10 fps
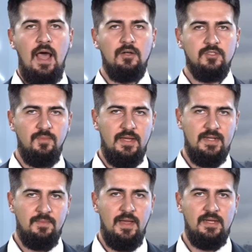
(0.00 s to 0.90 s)

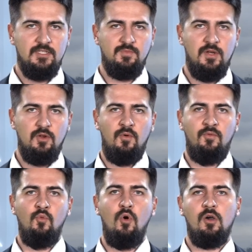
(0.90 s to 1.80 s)
automatic management
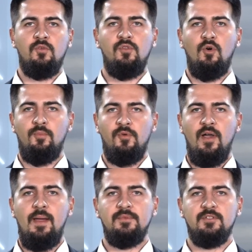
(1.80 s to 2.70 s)
of workflow
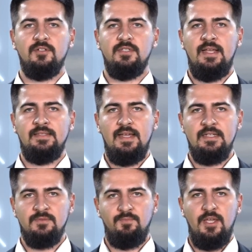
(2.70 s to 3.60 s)
parameters at
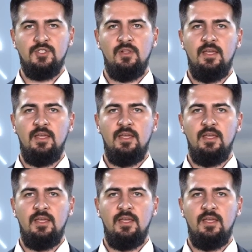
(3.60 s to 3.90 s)
especially